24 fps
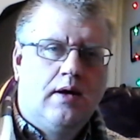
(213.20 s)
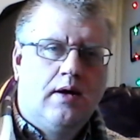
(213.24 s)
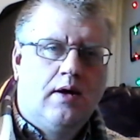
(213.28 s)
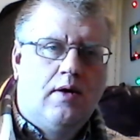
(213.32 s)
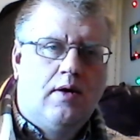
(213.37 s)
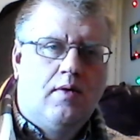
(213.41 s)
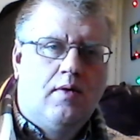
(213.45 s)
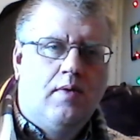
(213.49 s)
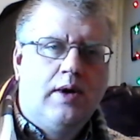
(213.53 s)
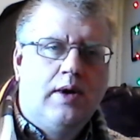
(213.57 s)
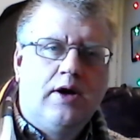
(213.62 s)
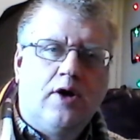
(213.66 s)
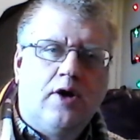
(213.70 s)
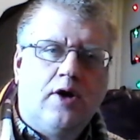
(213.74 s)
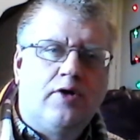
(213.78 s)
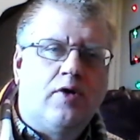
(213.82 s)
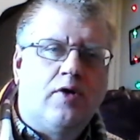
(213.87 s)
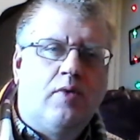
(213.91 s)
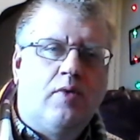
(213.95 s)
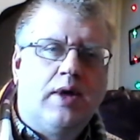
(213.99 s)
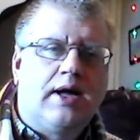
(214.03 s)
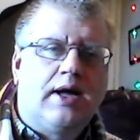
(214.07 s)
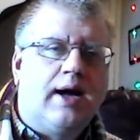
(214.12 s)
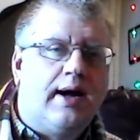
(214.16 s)
We know that
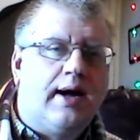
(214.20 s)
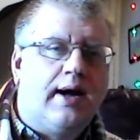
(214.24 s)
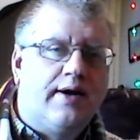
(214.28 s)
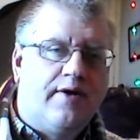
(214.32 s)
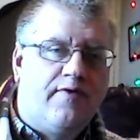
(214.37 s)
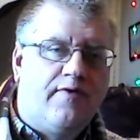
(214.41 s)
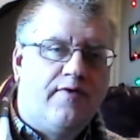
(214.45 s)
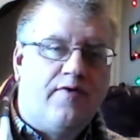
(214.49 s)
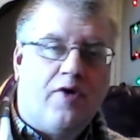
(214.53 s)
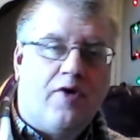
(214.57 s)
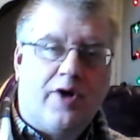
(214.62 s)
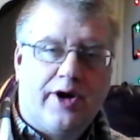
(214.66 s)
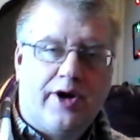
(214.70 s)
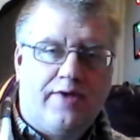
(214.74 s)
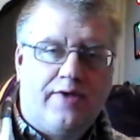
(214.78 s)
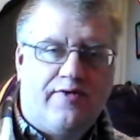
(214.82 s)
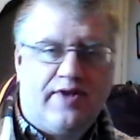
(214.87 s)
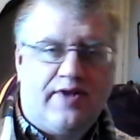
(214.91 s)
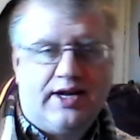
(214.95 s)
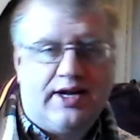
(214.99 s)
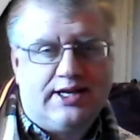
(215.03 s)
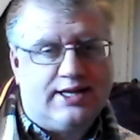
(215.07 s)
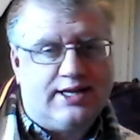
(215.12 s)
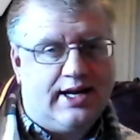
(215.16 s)
we can't avoid
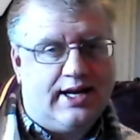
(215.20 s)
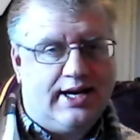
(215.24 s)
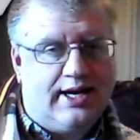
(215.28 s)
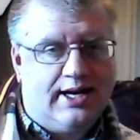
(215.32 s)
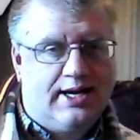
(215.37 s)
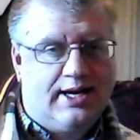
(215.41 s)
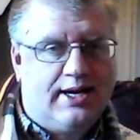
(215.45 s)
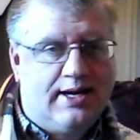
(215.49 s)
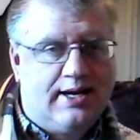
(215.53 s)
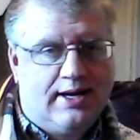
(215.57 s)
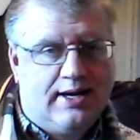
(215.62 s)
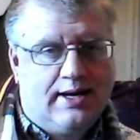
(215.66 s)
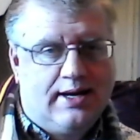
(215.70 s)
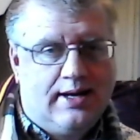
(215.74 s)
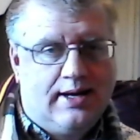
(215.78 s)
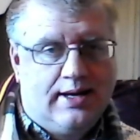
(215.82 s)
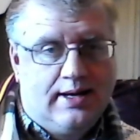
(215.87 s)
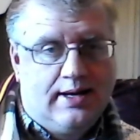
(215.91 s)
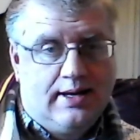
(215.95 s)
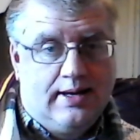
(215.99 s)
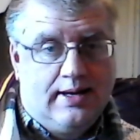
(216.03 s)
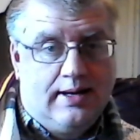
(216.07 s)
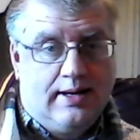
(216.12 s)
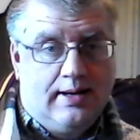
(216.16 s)
things like
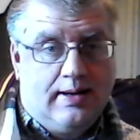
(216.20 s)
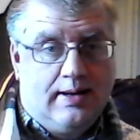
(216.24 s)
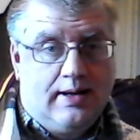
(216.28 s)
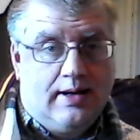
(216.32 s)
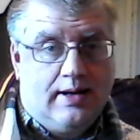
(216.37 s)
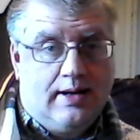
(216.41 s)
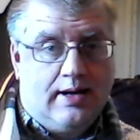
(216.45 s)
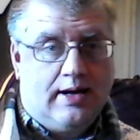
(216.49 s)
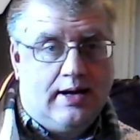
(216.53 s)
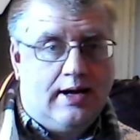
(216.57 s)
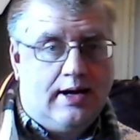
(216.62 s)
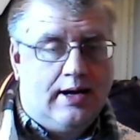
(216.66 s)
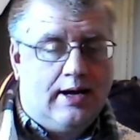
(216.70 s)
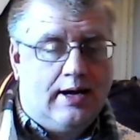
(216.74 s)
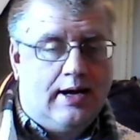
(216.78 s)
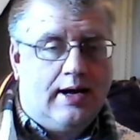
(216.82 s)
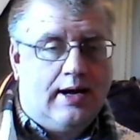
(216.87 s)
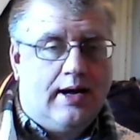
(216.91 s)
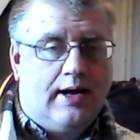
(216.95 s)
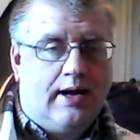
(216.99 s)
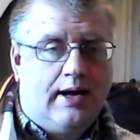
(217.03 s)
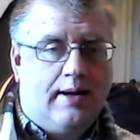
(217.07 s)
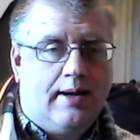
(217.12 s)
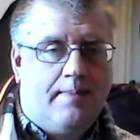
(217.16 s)
uh,
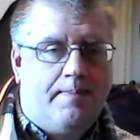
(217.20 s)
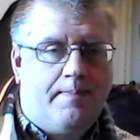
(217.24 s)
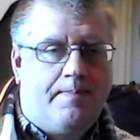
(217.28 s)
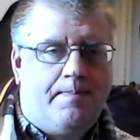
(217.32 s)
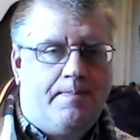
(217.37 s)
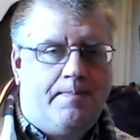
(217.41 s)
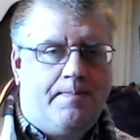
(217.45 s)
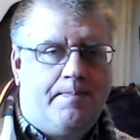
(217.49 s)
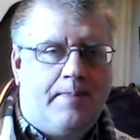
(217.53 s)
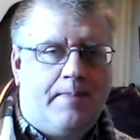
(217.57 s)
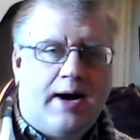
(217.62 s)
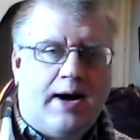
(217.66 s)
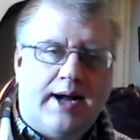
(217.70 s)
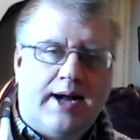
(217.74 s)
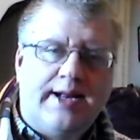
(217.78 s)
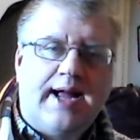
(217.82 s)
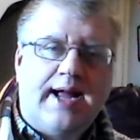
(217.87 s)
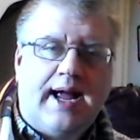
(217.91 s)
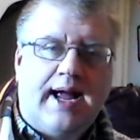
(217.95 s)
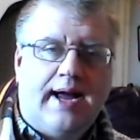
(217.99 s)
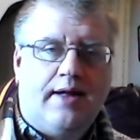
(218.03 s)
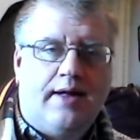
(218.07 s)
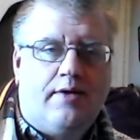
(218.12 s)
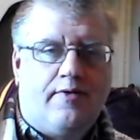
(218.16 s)
bad
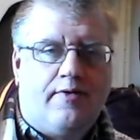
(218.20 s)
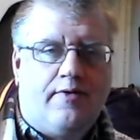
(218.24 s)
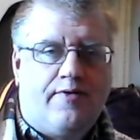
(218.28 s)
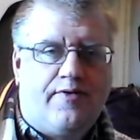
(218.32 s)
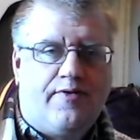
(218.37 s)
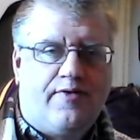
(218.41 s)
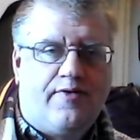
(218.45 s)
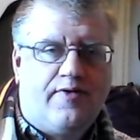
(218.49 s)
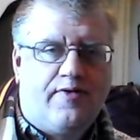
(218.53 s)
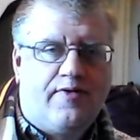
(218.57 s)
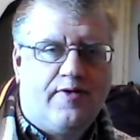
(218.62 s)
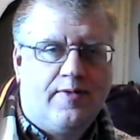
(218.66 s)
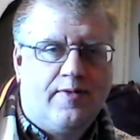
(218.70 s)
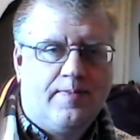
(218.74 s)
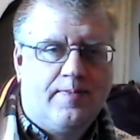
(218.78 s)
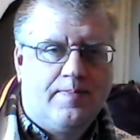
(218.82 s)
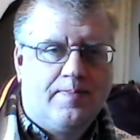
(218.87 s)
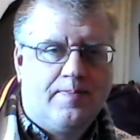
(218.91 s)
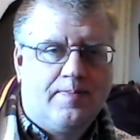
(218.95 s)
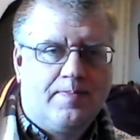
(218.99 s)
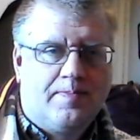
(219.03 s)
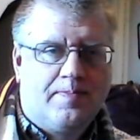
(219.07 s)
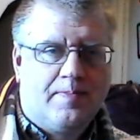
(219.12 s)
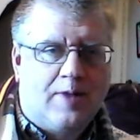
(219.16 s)
health,
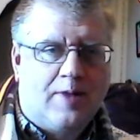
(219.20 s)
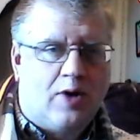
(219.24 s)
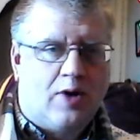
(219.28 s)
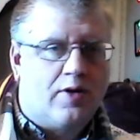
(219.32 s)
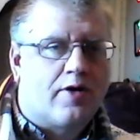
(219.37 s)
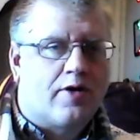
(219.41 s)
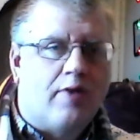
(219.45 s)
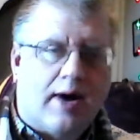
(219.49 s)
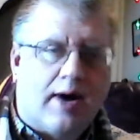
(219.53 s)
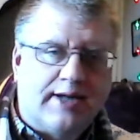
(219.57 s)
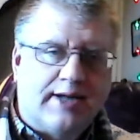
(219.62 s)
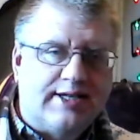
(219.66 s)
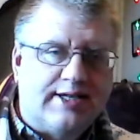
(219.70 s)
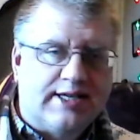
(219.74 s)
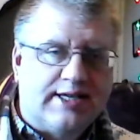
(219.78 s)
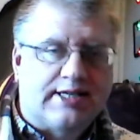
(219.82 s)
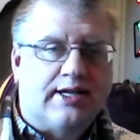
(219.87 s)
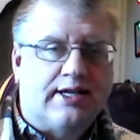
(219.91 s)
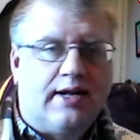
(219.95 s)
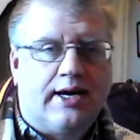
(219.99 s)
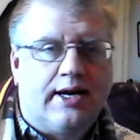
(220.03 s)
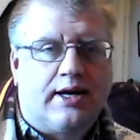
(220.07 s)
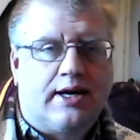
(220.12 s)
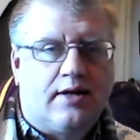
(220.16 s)
or a crisis
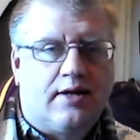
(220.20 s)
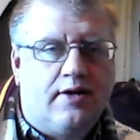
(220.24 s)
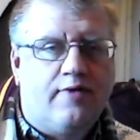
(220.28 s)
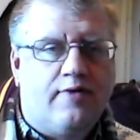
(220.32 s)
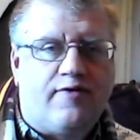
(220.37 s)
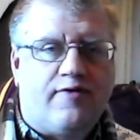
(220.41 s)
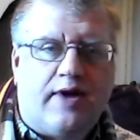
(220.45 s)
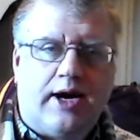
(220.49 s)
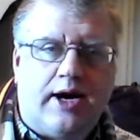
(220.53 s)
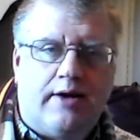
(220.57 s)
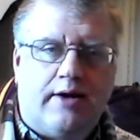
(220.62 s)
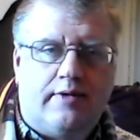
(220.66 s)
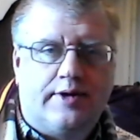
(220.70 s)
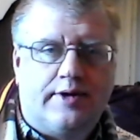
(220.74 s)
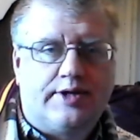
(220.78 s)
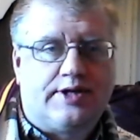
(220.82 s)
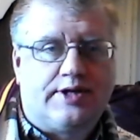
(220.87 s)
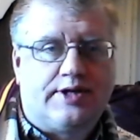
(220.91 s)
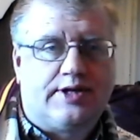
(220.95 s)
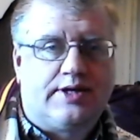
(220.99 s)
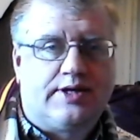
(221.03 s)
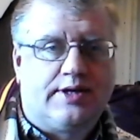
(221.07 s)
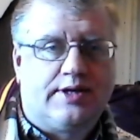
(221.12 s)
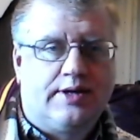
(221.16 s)
like the
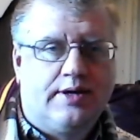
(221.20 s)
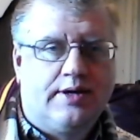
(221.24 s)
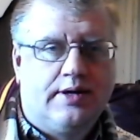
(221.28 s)
virus.